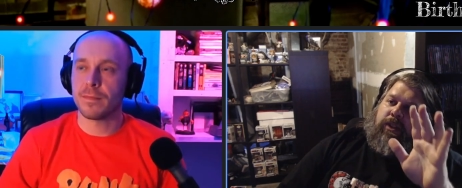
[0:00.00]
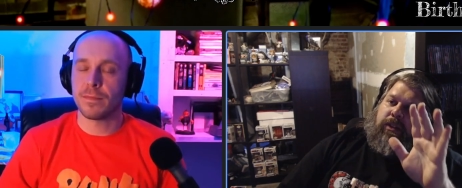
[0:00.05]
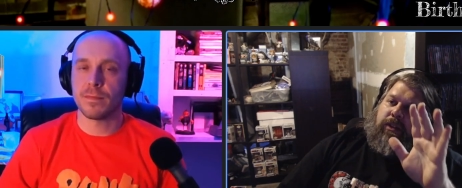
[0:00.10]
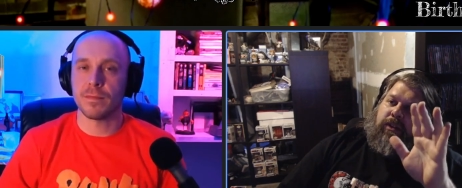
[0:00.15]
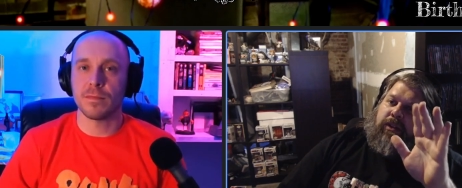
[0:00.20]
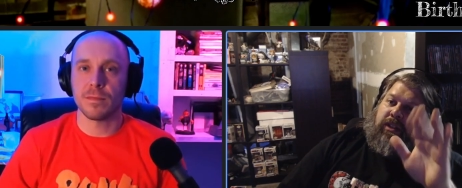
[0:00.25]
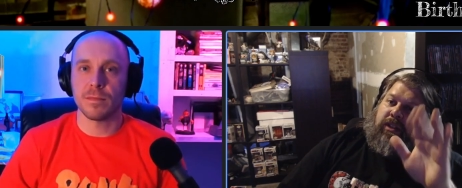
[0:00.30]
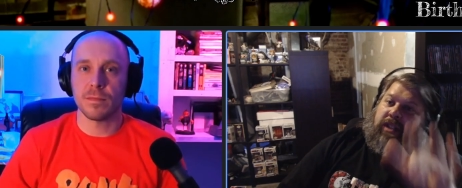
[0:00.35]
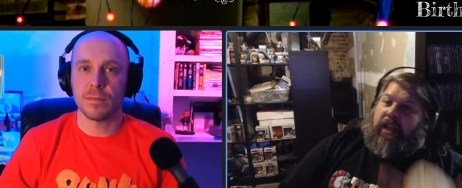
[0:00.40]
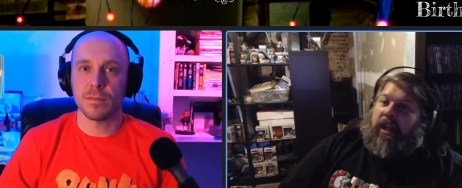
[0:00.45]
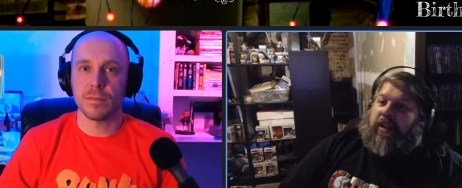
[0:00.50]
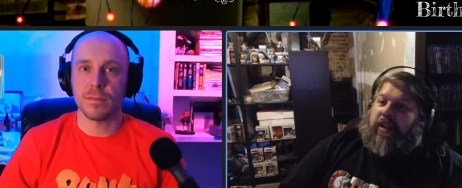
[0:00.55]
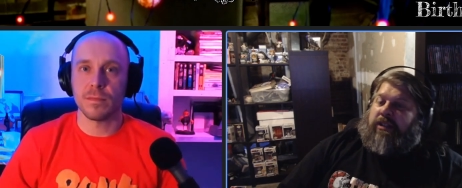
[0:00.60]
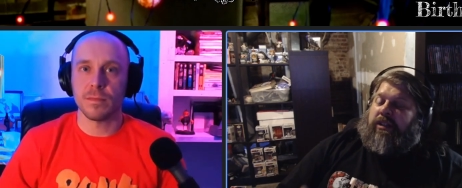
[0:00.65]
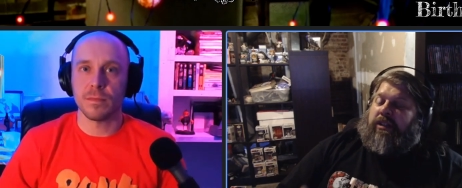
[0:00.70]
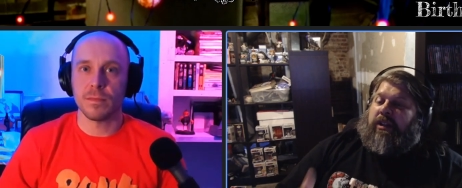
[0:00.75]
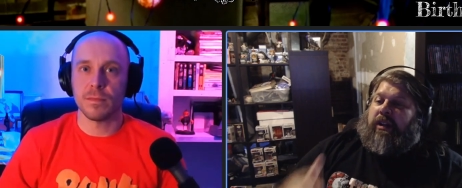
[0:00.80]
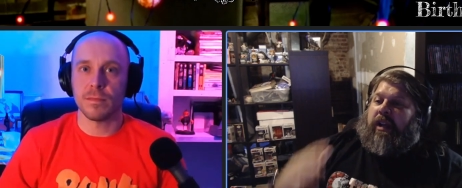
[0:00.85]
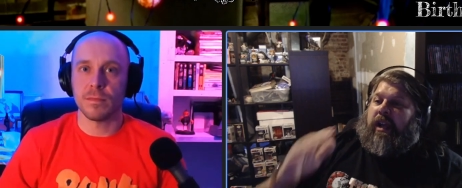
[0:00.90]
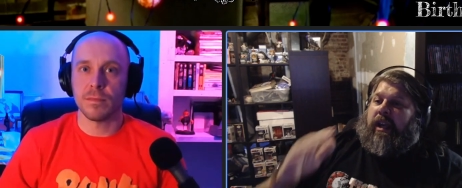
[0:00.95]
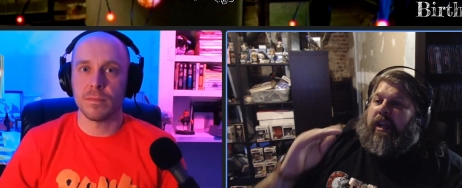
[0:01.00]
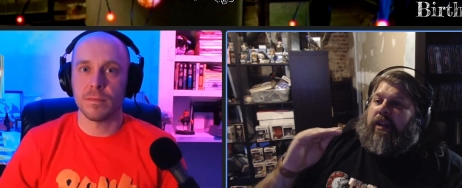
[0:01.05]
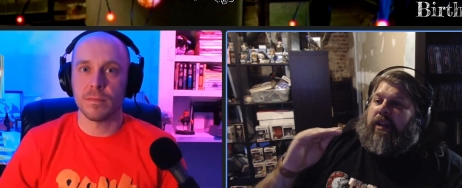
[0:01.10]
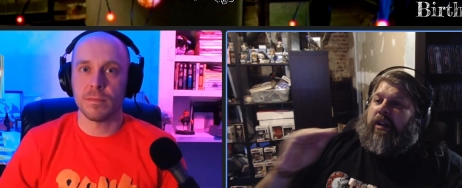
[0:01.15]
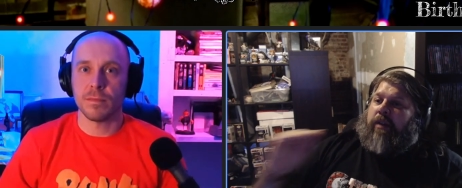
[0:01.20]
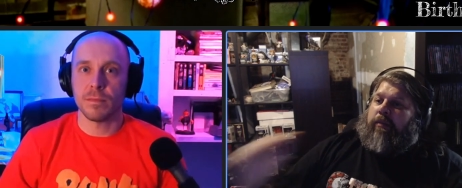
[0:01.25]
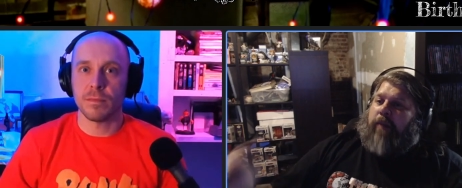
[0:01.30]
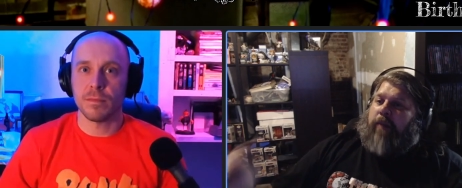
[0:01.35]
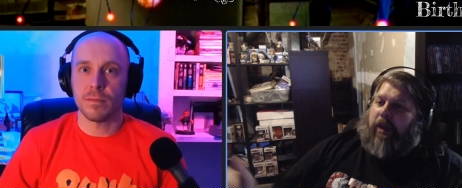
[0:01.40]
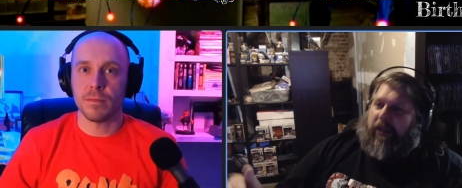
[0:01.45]
Speaker 1: the doctor and
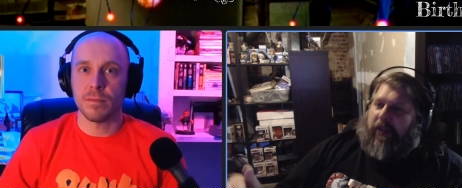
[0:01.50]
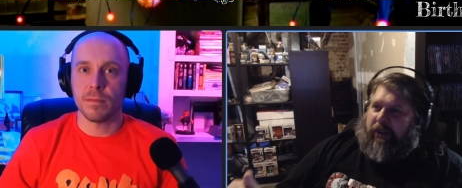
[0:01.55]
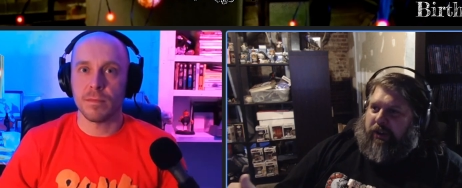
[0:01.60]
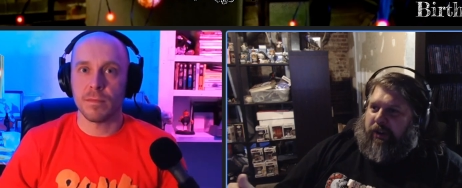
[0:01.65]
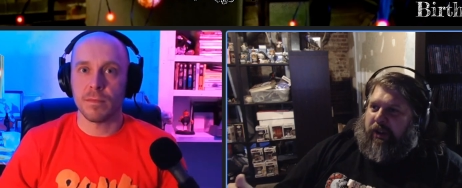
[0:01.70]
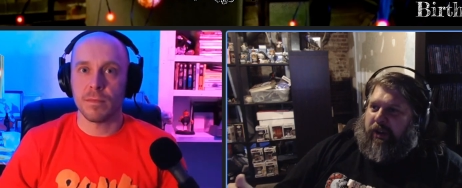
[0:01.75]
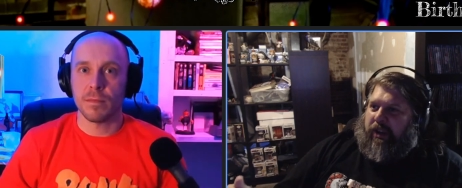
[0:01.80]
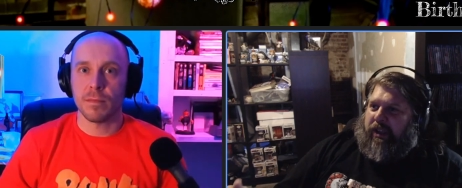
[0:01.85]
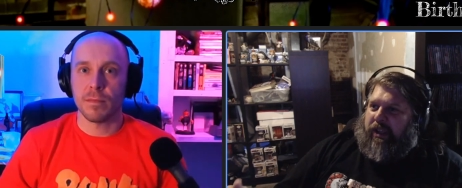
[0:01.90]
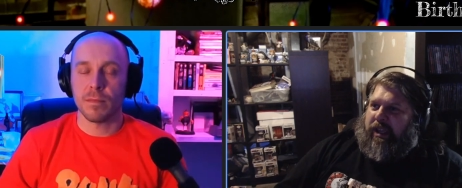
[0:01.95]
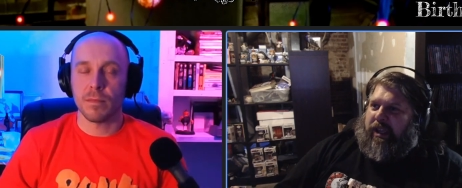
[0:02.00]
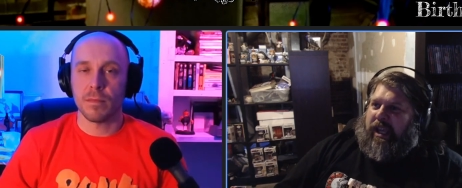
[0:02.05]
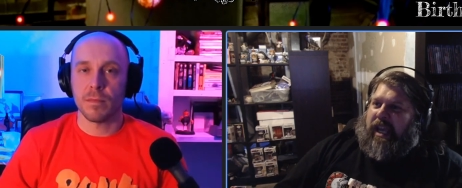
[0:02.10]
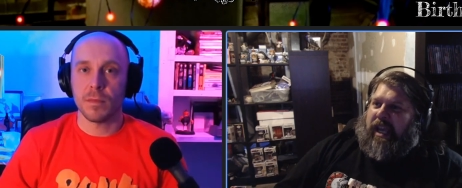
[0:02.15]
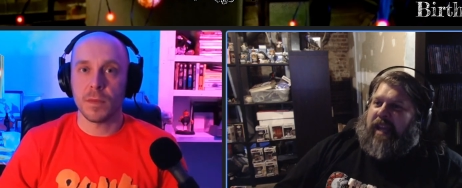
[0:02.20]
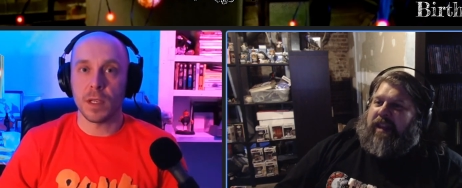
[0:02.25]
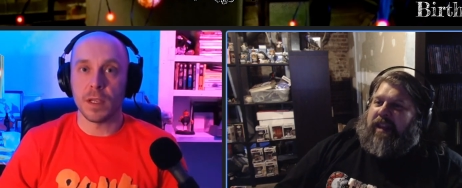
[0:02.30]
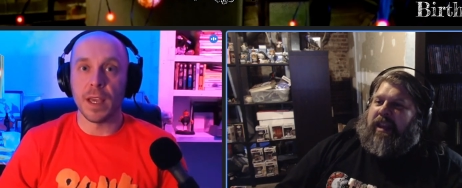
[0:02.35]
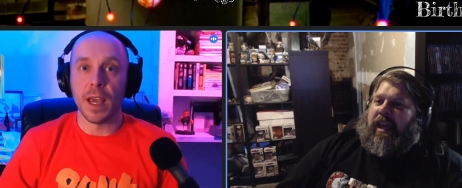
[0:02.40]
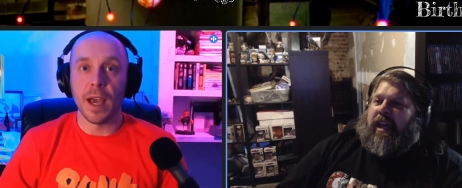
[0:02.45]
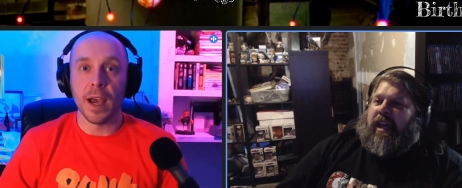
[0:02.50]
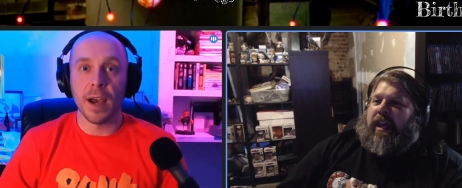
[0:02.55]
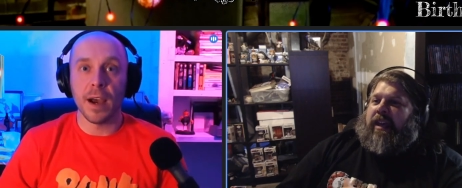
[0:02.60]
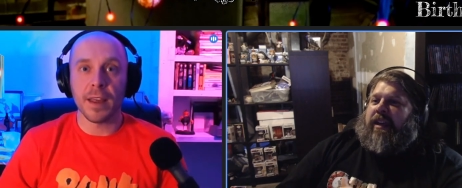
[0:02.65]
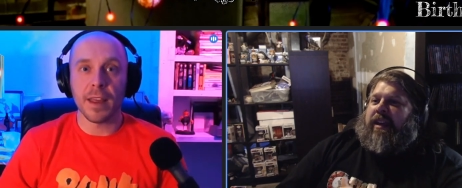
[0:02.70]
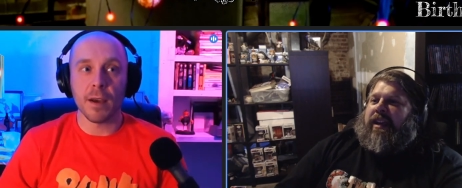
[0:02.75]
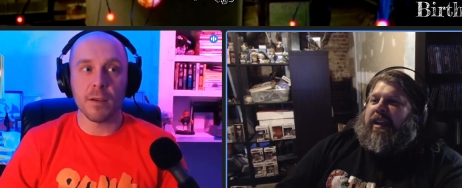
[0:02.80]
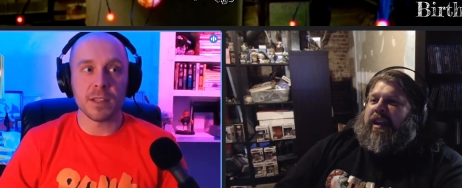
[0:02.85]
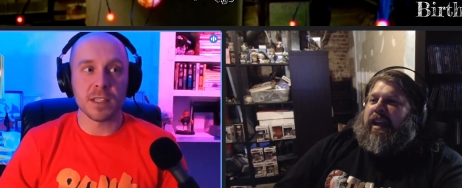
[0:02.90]
her mother, and that yeah,